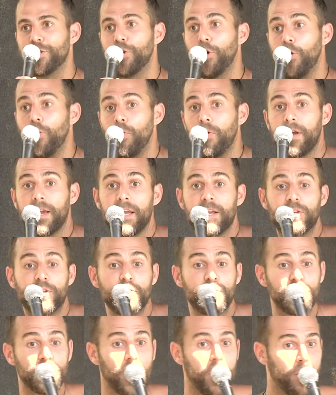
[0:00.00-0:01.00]
going
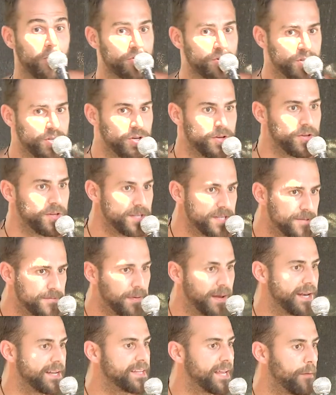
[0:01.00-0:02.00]
to shows,
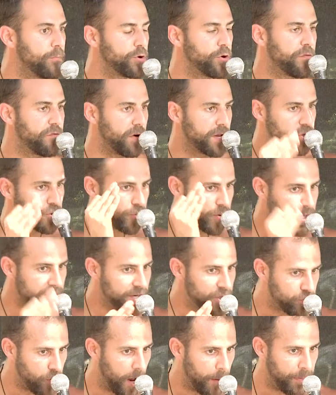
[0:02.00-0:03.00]
spending time with your friends,
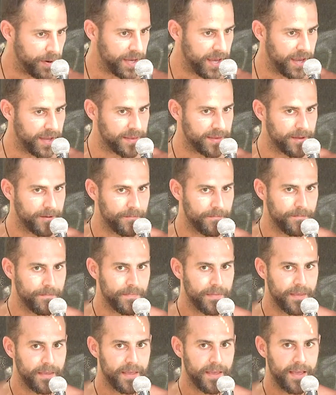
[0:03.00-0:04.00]
really dropping in.
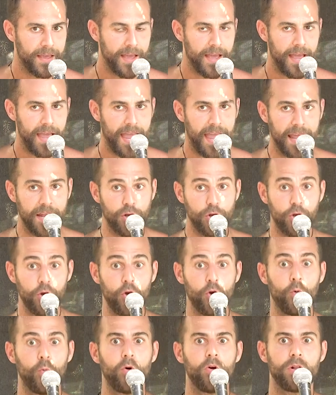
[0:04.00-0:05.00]
And
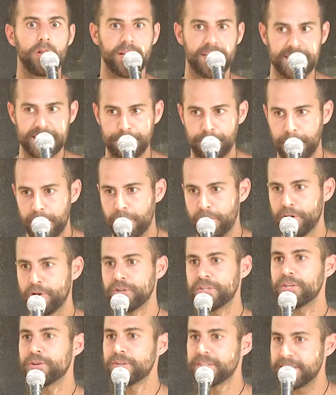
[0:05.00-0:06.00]
you will
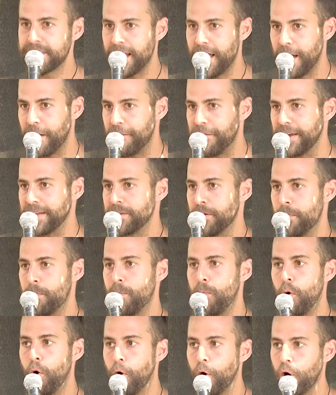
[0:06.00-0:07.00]
experience yourself as a
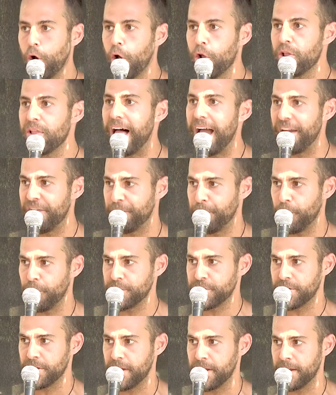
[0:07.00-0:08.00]
more alive
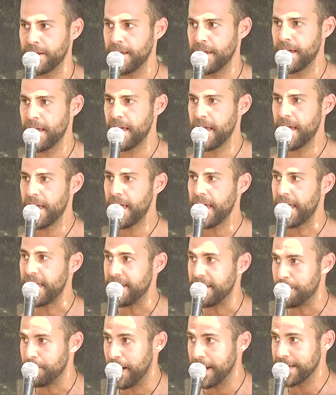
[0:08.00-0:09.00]
person.
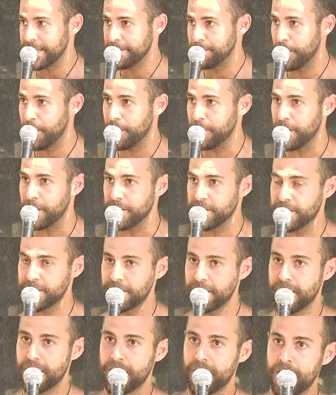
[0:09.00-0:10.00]
And in my
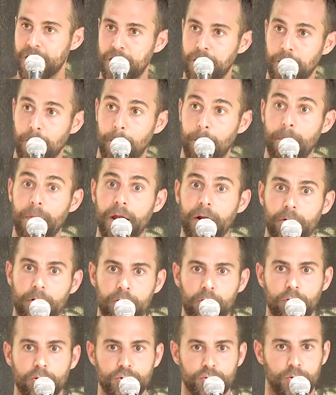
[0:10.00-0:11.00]
experience,
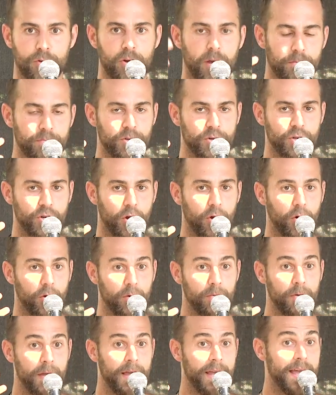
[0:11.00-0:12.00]
miracles will come to
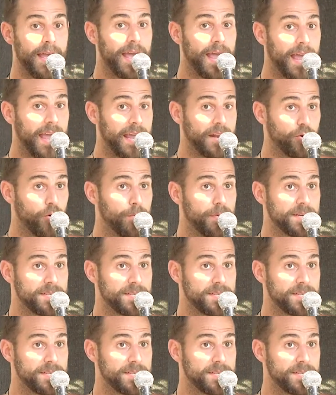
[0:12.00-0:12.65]
show, and your